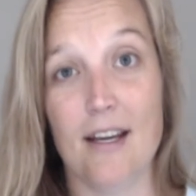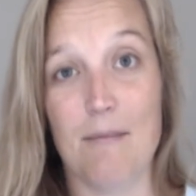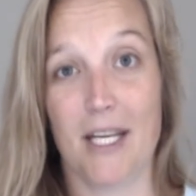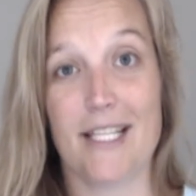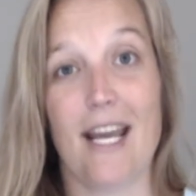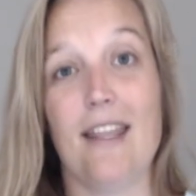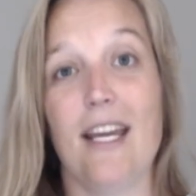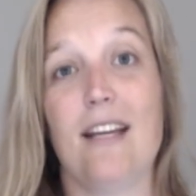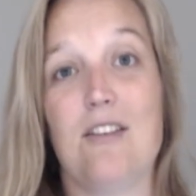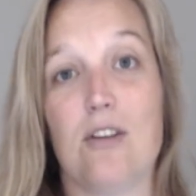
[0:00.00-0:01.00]
Because I
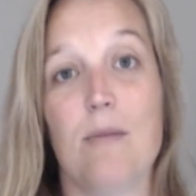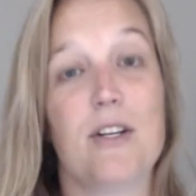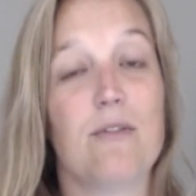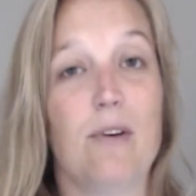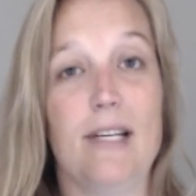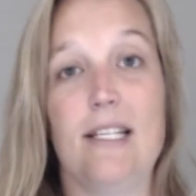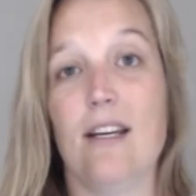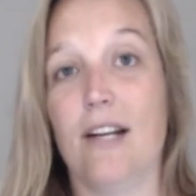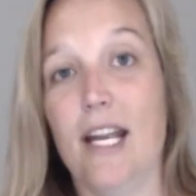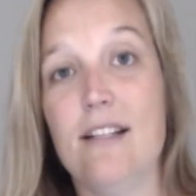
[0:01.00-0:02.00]
think so much of what we see
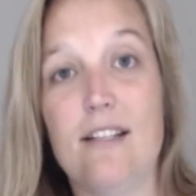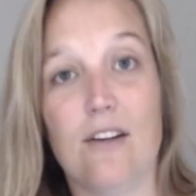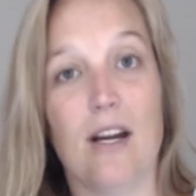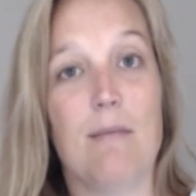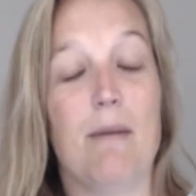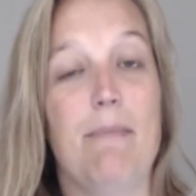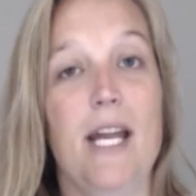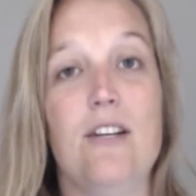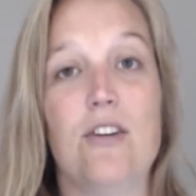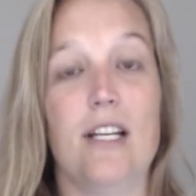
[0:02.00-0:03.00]
on Instagram, on
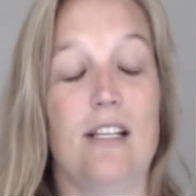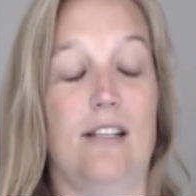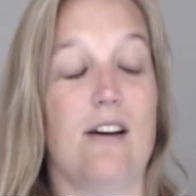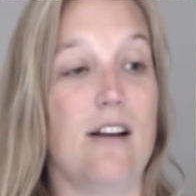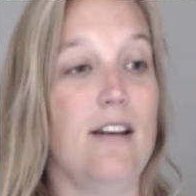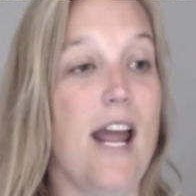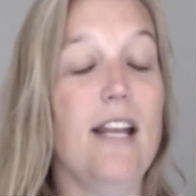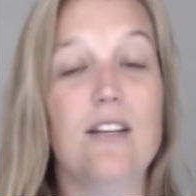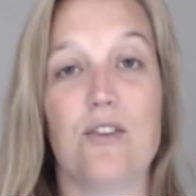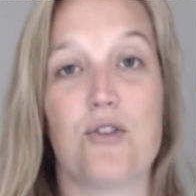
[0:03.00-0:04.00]
Pinterest, on
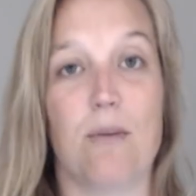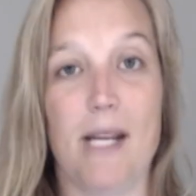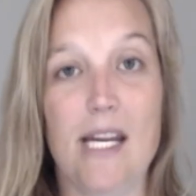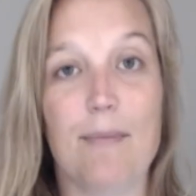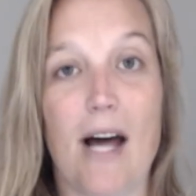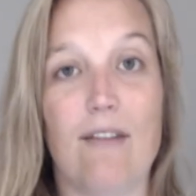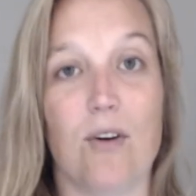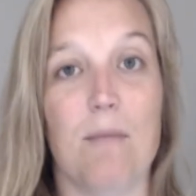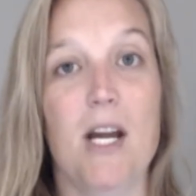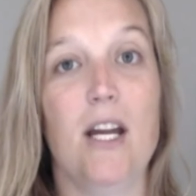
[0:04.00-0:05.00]
any social media
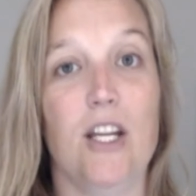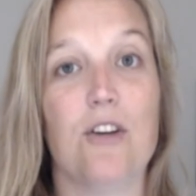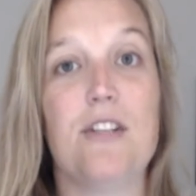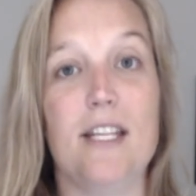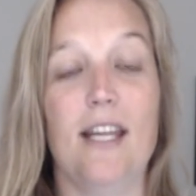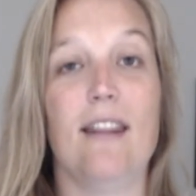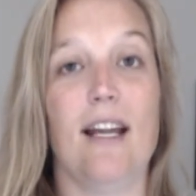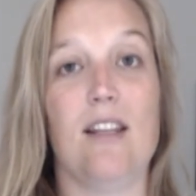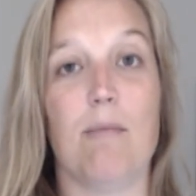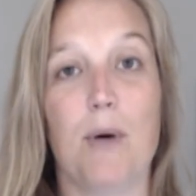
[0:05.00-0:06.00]
platform, you're seeing
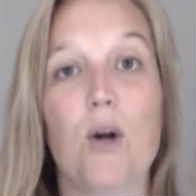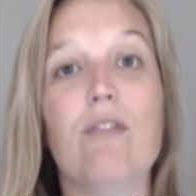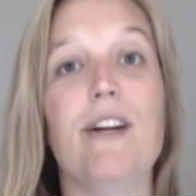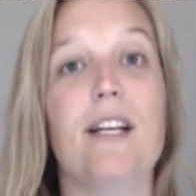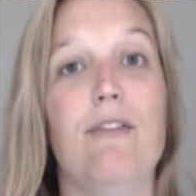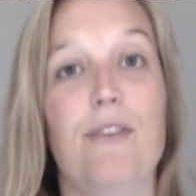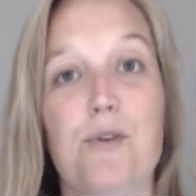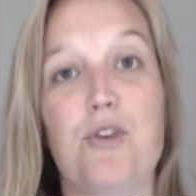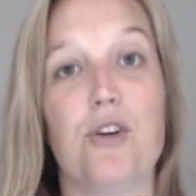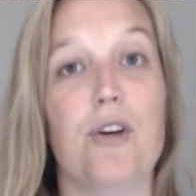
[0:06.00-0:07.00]
like the perfect,
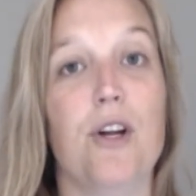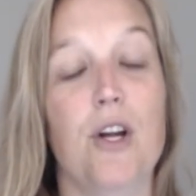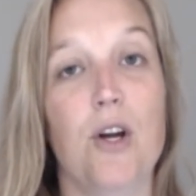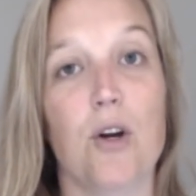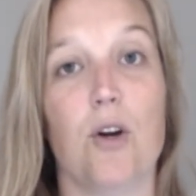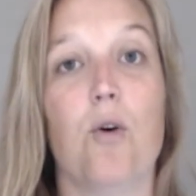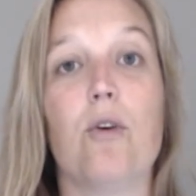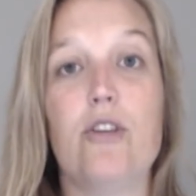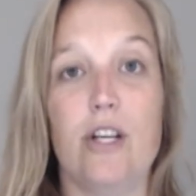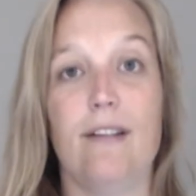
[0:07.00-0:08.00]
filtered,
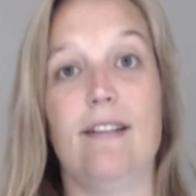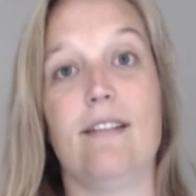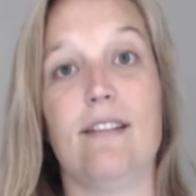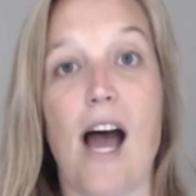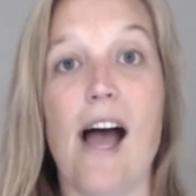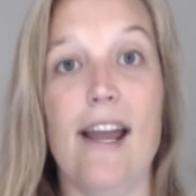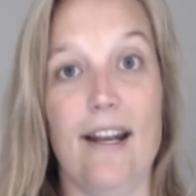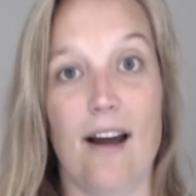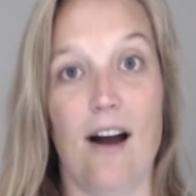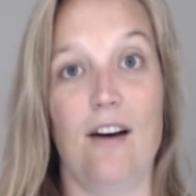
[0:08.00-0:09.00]
gorgeous
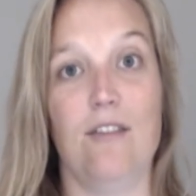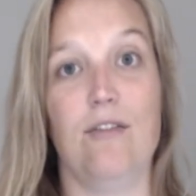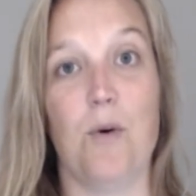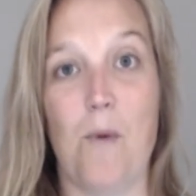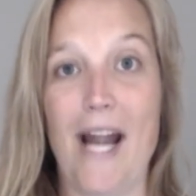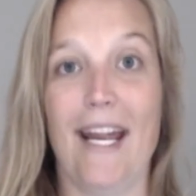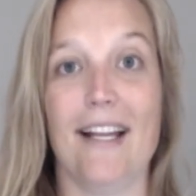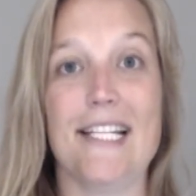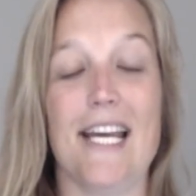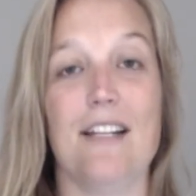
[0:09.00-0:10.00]
side of
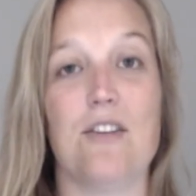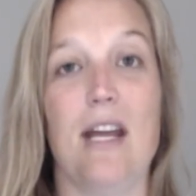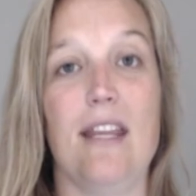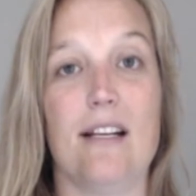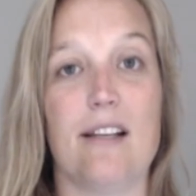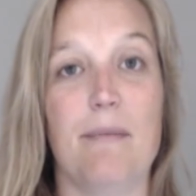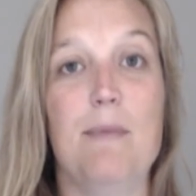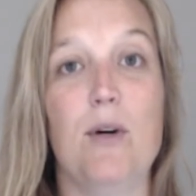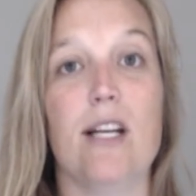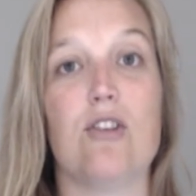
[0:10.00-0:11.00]
weddings. And so I think some
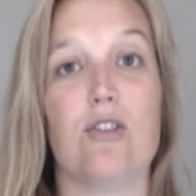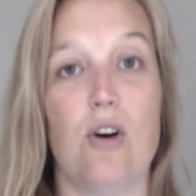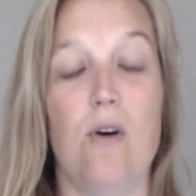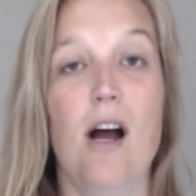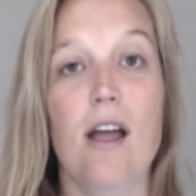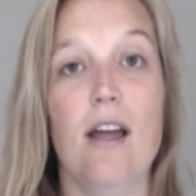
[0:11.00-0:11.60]
people get so